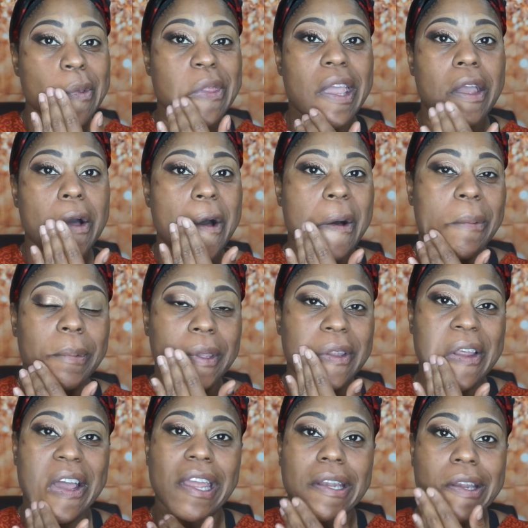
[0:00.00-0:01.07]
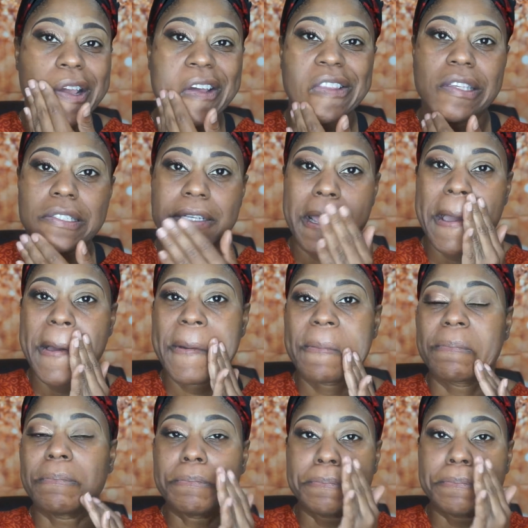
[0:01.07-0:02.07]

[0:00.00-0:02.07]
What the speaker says: they called me and I had got the job.